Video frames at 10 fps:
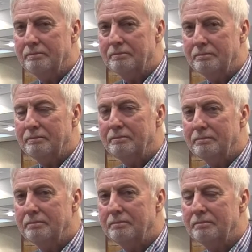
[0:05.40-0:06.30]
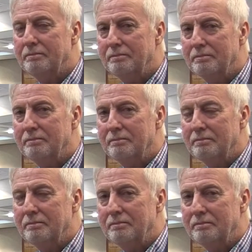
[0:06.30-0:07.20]

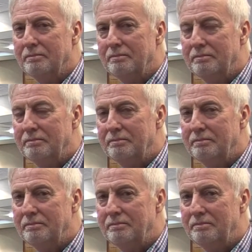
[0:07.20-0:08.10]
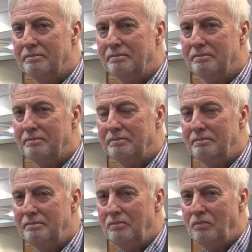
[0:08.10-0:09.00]

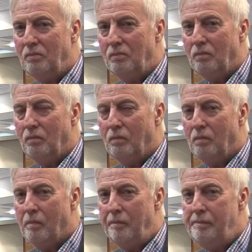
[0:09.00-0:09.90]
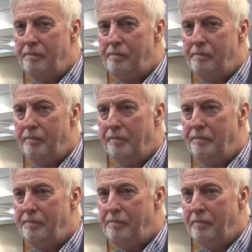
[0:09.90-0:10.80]

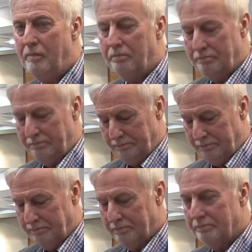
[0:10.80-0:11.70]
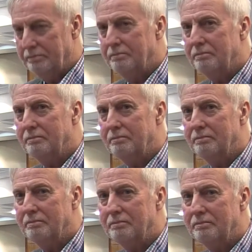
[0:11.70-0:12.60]

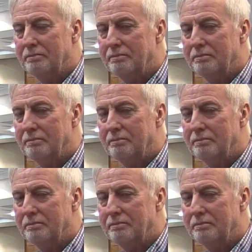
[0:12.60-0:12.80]
The person shown says nothing.